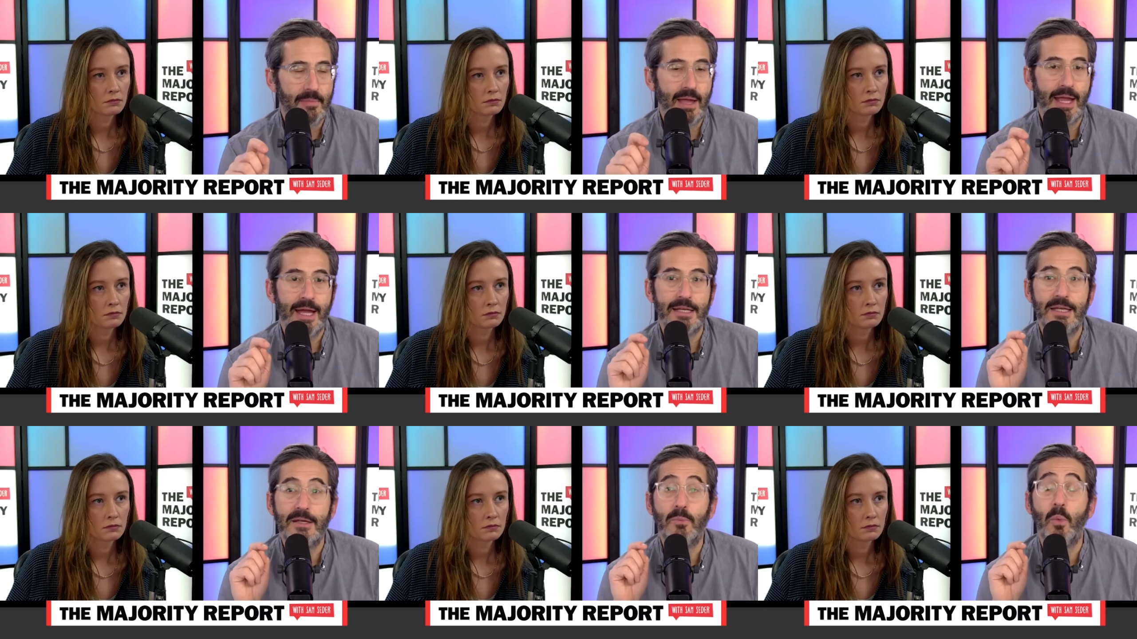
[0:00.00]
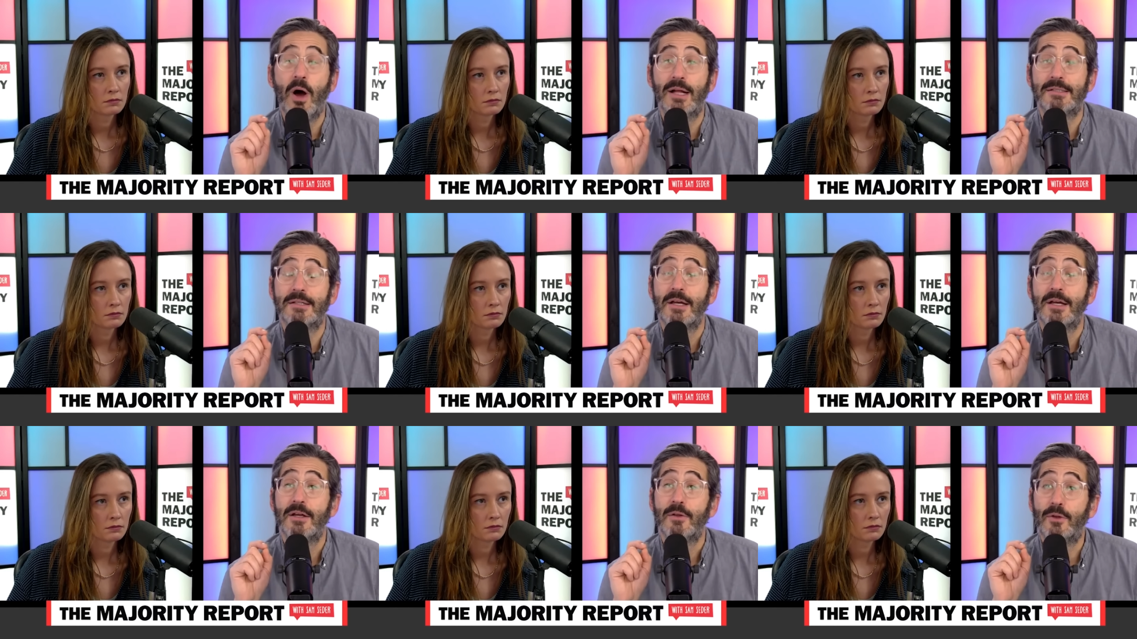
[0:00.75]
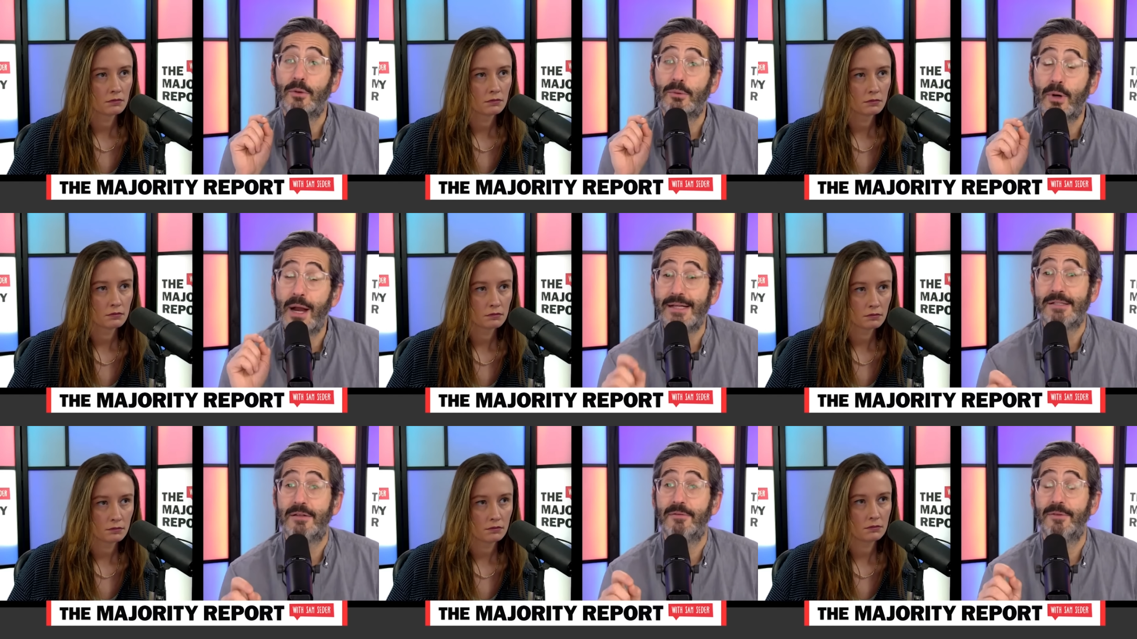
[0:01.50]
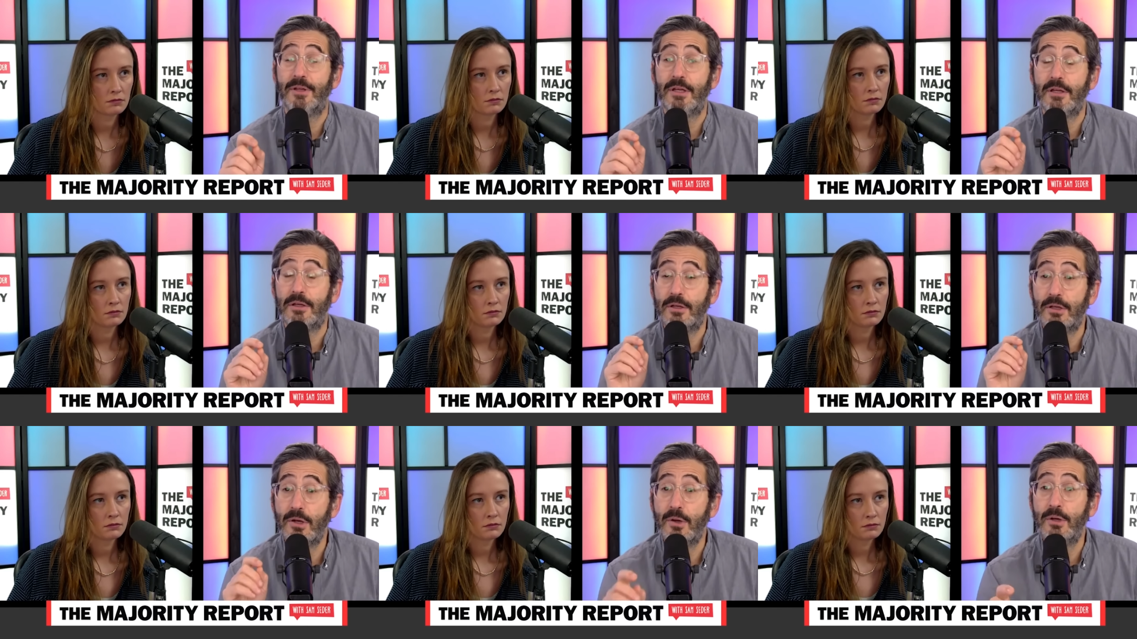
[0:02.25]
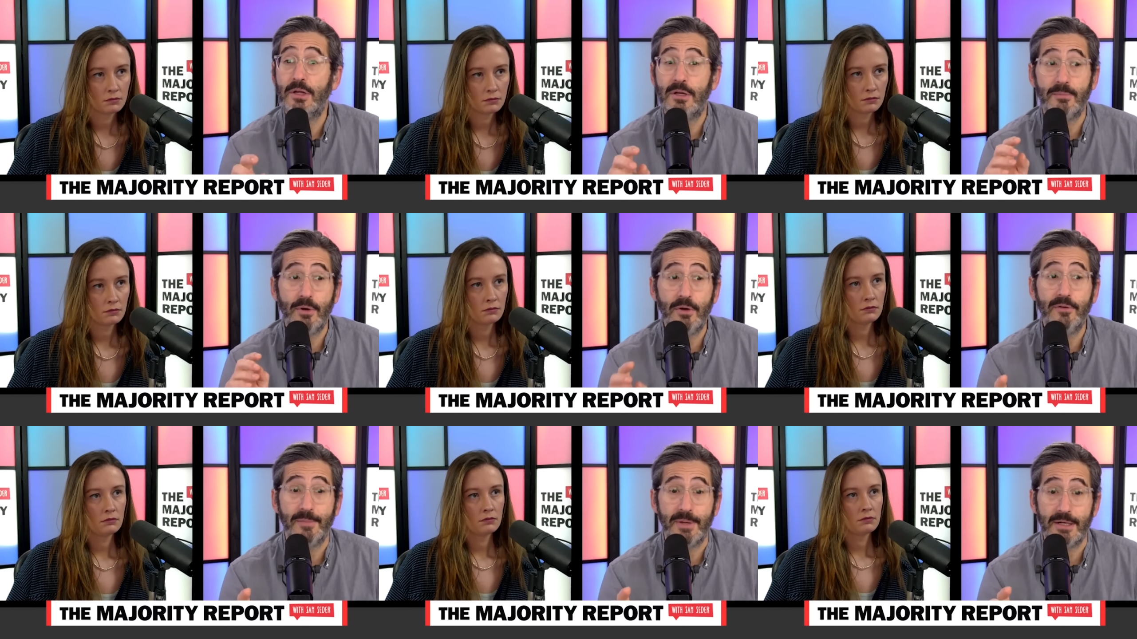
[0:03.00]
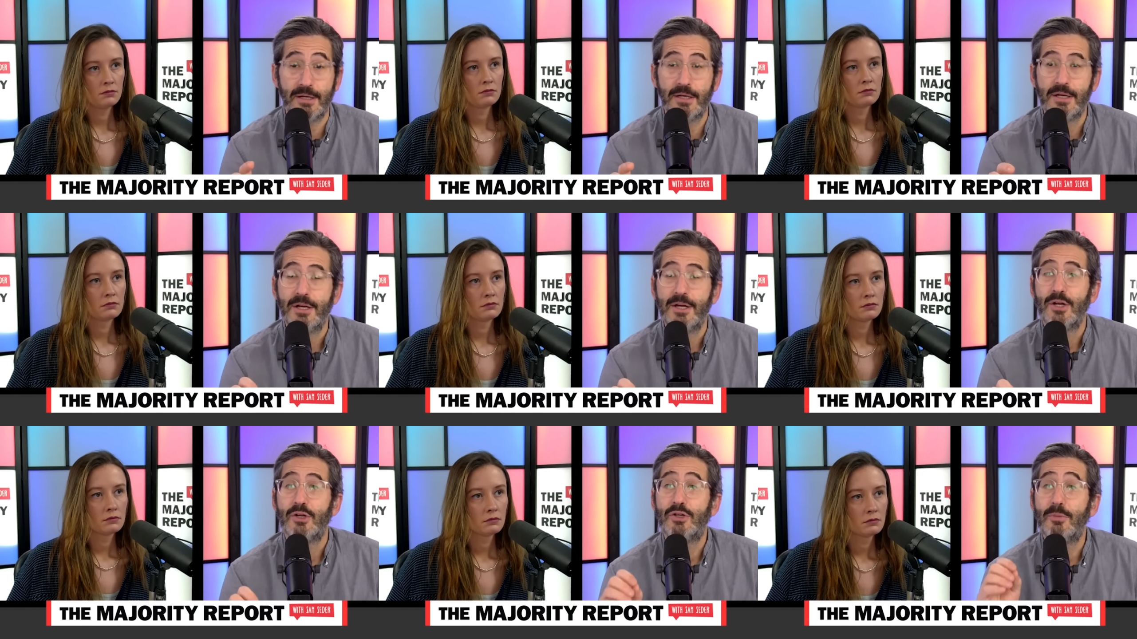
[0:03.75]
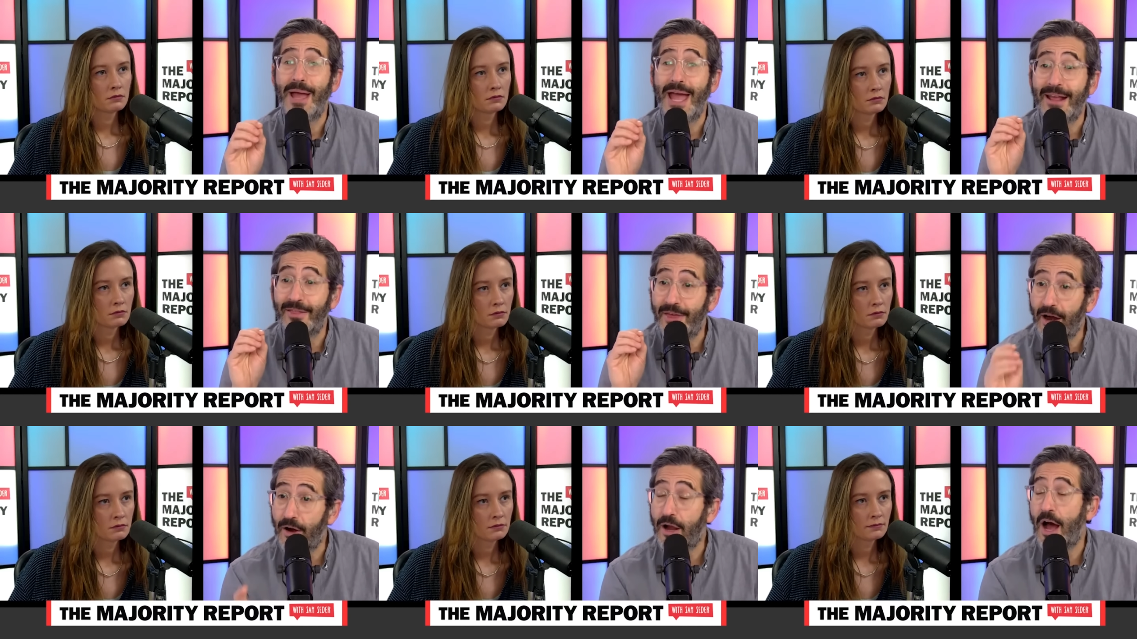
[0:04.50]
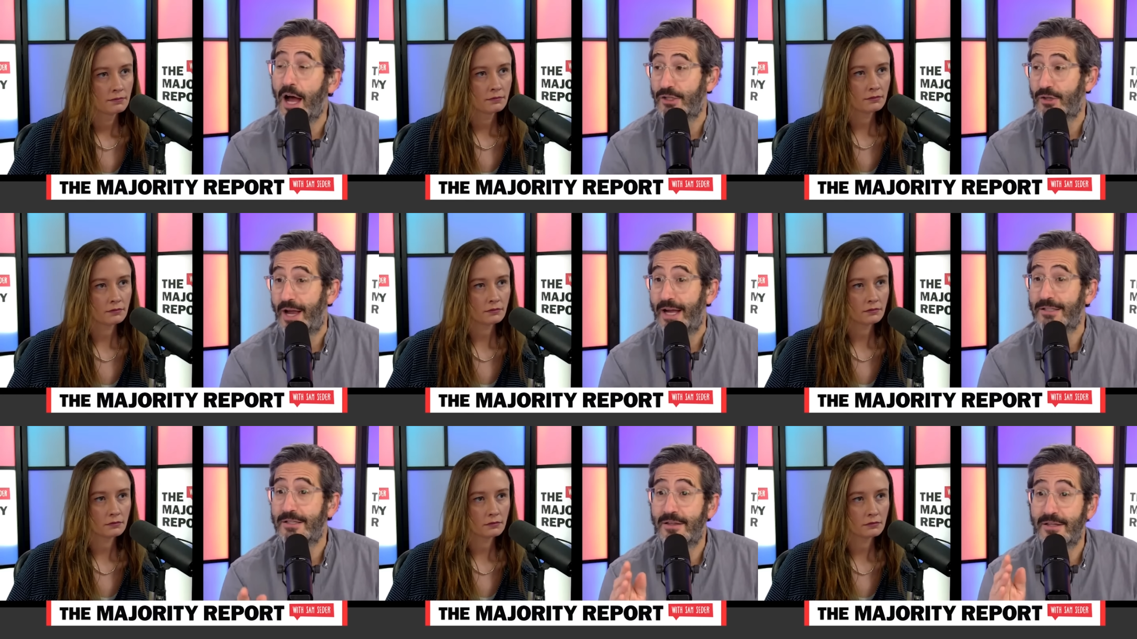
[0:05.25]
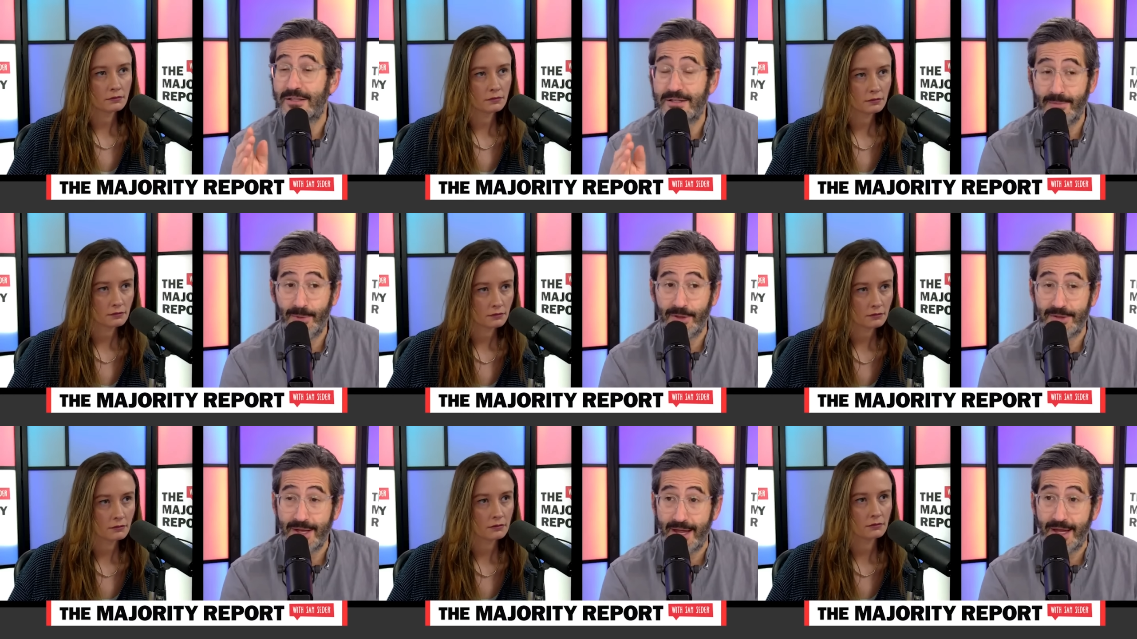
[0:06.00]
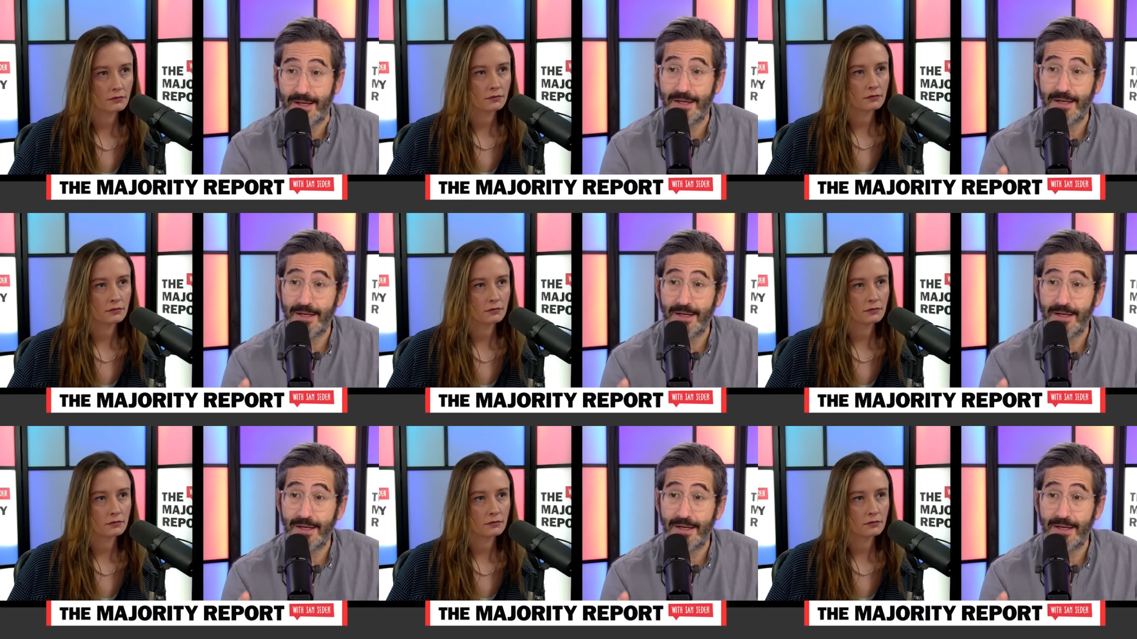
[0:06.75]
Speaker 1: And he wants the rest of the union movement to peg their contracts to the similar day.